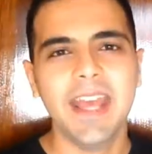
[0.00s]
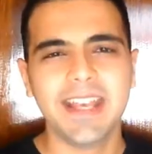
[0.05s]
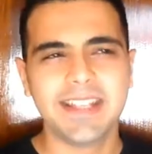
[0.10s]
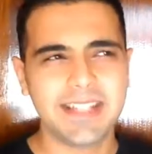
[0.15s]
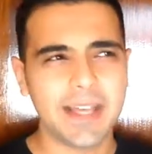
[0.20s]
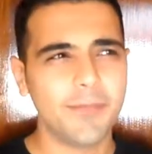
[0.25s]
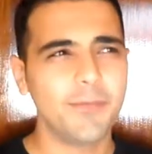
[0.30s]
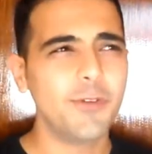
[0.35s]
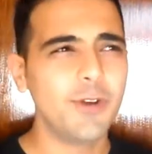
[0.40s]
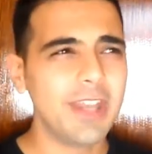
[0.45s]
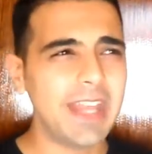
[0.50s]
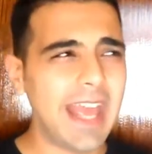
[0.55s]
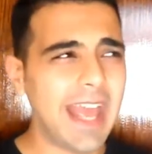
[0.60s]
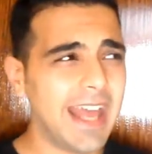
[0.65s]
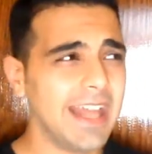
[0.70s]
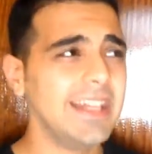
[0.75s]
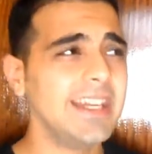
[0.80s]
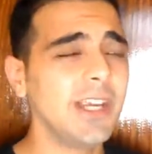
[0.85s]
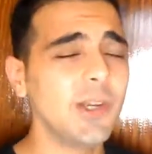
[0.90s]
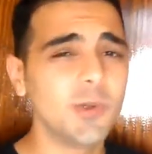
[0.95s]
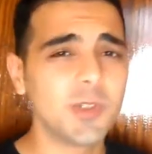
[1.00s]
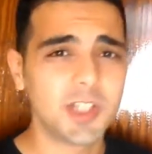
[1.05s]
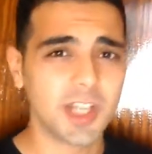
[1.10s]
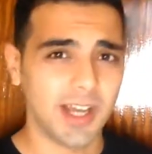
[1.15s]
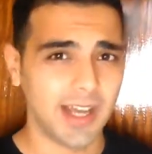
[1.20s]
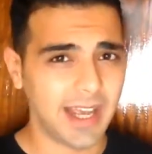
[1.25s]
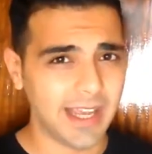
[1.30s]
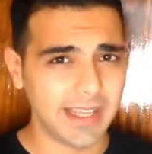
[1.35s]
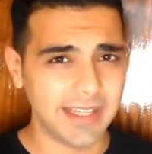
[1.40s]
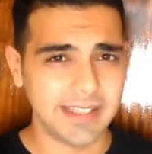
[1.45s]
except for the ending, which
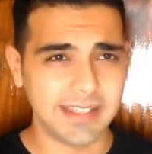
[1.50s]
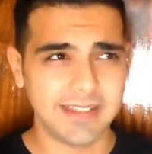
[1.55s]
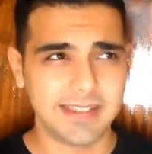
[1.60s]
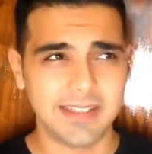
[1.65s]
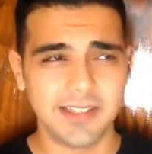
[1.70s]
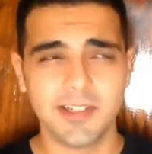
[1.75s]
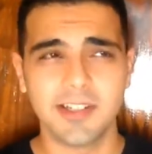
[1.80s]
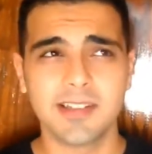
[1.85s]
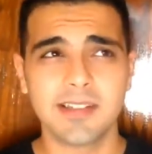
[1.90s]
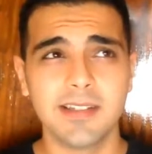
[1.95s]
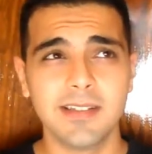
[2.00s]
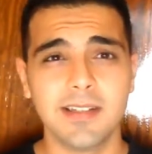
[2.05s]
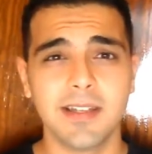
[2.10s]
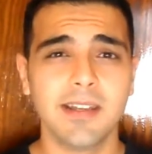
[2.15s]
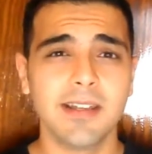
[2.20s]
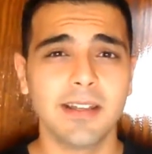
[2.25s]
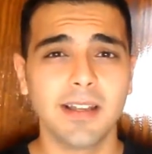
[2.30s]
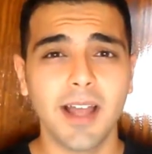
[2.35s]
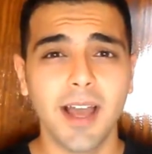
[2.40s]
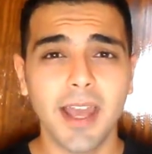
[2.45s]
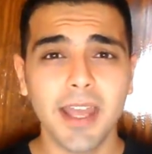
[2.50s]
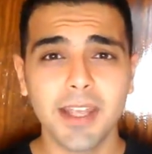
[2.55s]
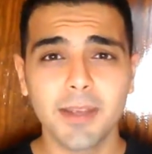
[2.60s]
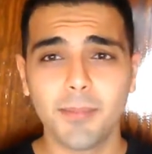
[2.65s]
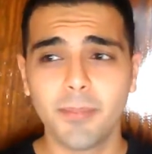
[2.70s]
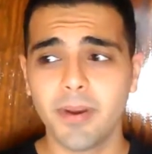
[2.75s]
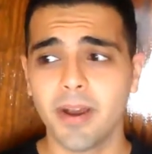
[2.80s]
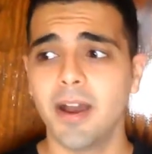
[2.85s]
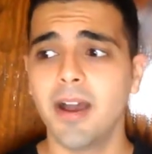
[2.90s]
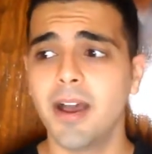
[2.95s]
I seriously didn't like,
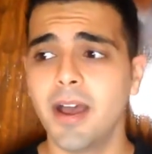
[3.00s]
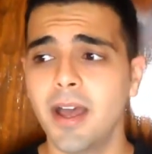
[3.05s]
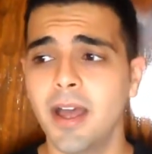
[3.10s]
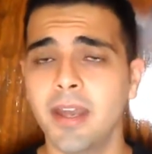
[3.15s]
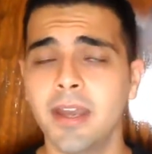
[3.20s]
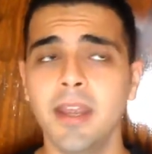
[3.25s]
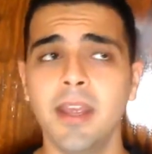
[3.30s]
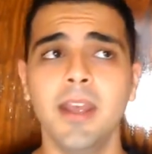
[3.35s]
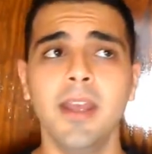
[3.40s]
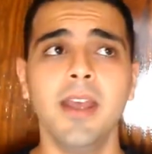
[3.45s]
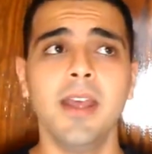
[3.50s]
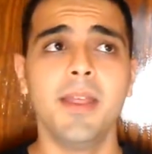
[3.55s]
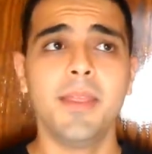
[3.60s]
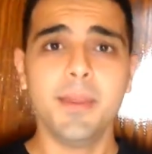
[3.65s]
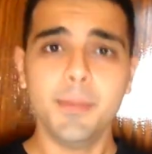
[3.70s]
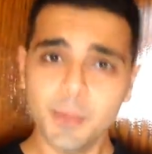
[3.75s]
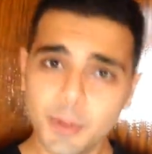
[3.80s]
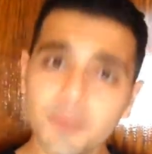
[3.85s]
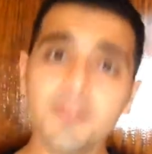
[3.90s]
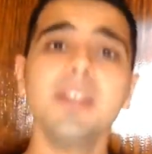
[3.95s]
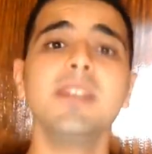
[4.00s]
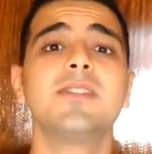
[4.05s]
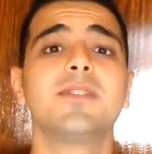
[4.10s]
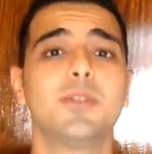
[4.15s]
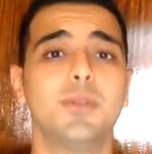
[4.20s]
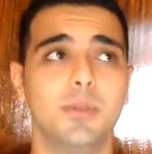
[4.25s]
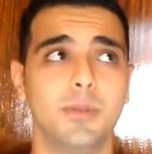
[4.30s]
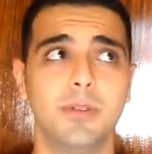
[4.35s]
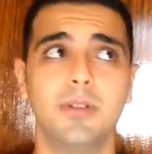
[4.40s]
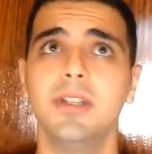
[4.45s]
but the movie is
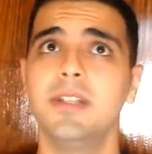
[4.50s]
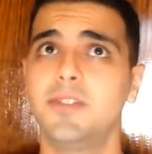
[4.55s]
cool.